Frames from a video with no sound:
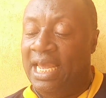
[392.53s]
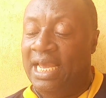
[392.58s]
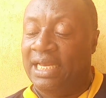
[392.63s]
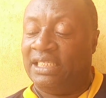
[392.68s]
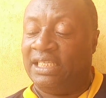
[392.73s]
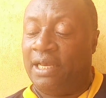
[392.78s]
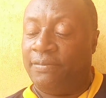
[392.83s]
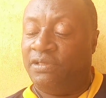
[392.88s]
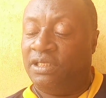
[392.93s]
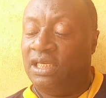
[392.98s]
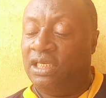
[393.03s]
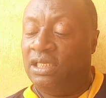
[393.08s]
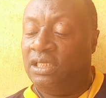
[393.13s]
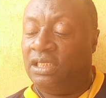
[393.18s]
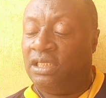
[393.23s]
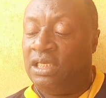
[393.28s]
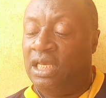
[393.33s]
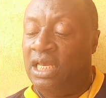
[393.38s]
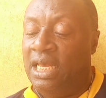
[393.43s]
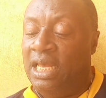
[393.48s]
Psalm
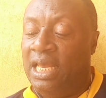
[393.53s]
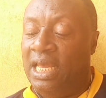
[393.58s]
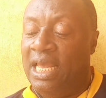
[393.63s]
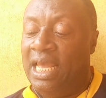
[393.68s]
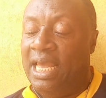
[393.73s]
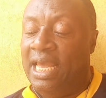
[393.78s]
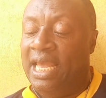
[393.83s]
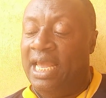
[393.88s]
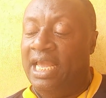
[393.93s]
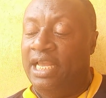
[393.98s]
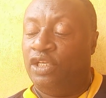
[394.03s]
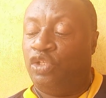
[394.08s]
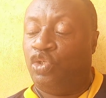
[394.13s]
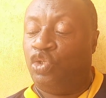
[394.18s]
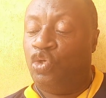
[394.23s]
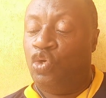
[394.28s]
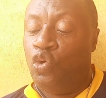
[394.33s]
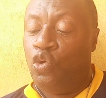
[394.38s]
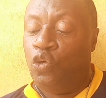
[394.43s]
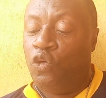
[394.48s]
6
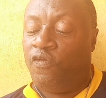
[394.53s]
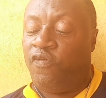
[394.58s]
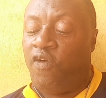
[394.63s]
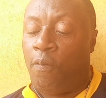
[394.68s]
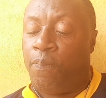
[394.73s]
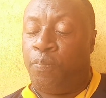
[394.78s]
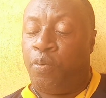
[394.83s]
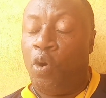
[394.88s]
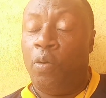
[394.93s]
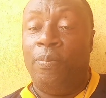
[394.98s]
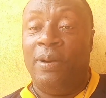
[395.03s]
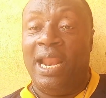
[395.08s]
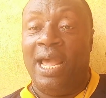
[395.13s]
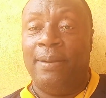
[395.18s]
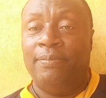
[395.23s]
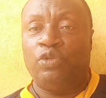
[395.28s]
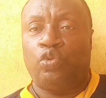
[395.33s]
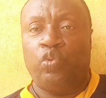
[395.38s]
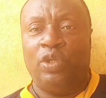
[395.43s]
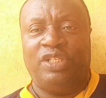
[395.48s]
is used for
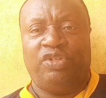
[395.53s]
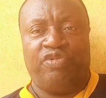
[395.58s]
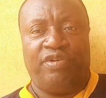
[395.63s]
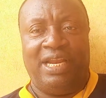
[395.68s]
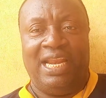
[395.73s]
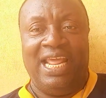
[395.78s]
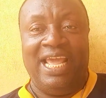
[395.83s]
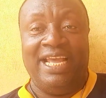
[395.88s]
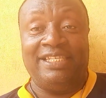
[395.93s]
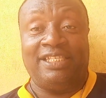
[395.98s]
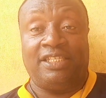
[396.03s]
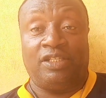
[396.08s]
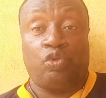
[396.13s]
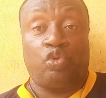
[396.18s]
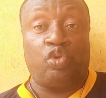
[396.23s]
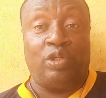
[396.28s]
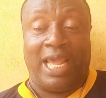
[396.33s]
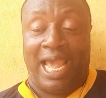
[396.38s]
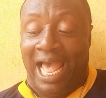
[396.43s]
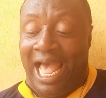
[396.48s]
problems which relate
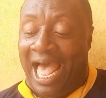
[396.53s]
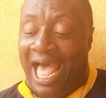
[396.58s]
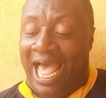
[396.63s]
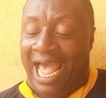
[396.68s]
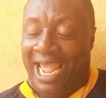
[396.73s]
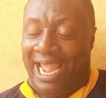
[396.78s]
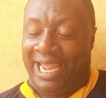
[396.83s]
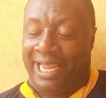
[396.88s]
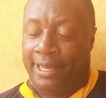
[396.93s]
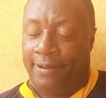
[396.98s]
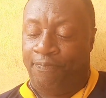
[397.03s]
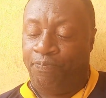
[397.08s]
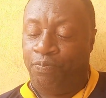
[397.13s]
to the eye.